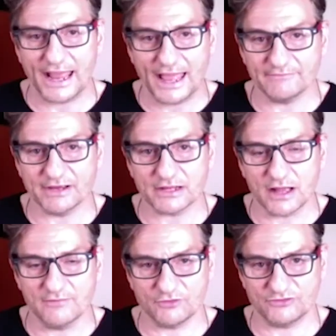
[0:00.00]
having a
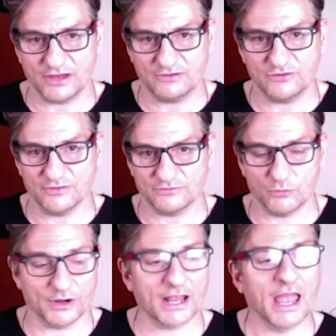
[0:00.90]
conversation this
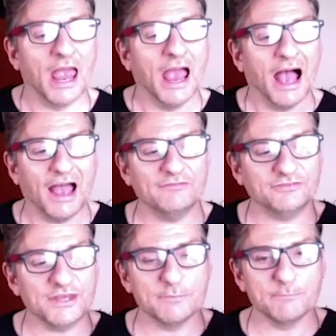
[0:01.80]
morning. I've
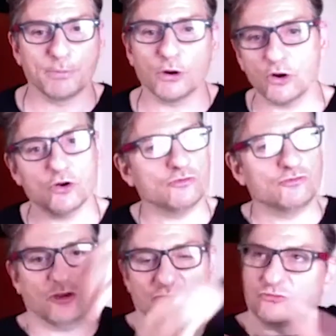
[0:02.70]
seen birds
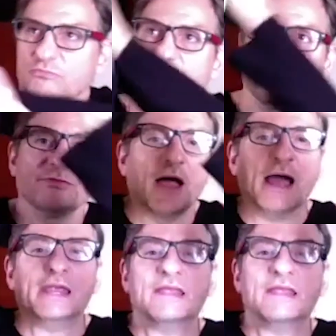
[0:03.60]
just flying in